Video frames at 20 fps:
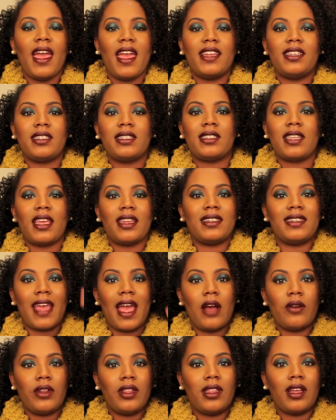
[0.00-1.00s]
and just
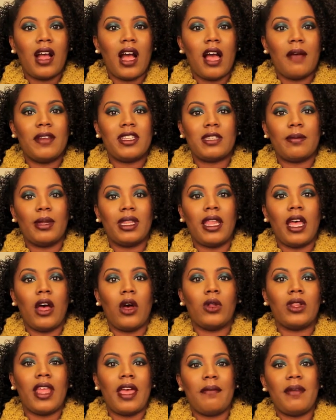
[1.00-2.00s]
down in the comments
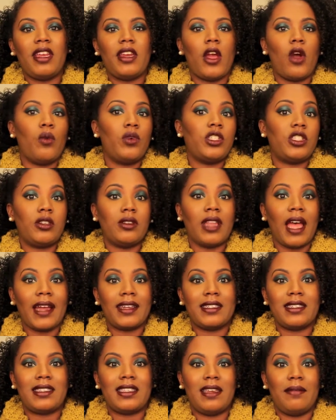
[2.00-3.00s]
below, let me know what you'd like
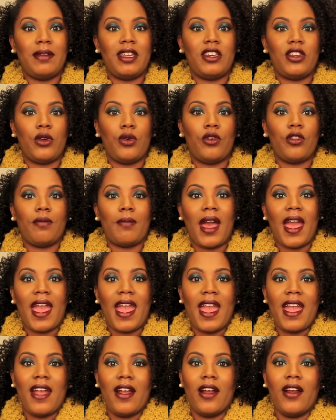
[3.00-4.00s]
to see me do with my
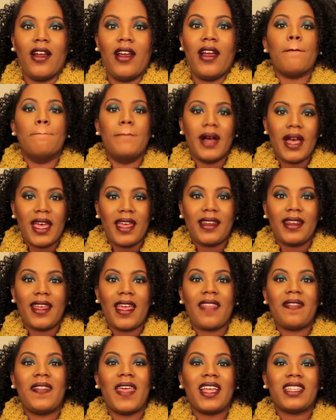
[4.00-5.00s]
hair. But
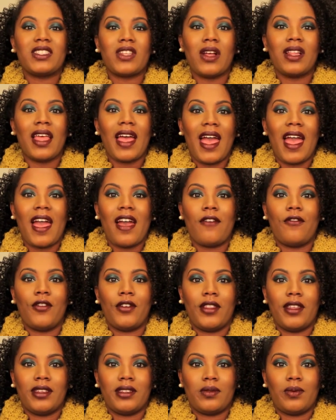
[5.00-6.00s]
that's all I have for
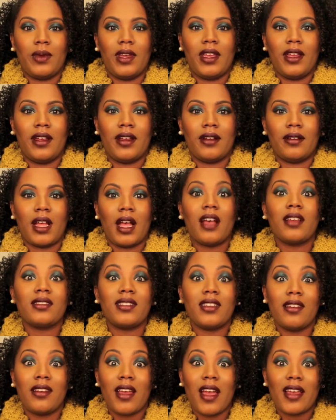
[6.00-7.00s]
this week. I'll
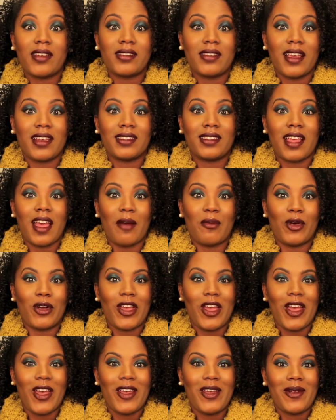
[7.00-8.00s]
see you guys next time,
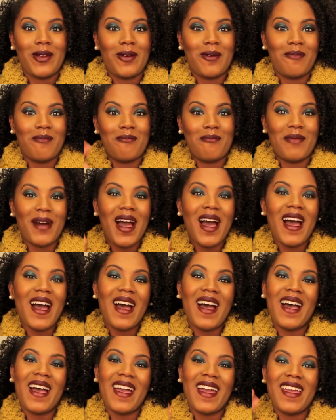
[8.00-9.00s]
okay?
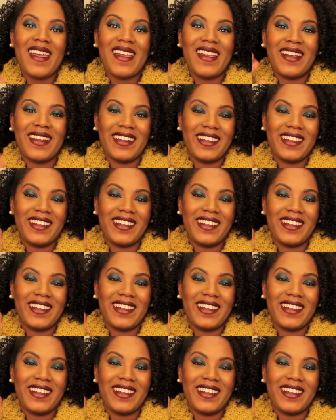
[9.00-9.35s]
Bye!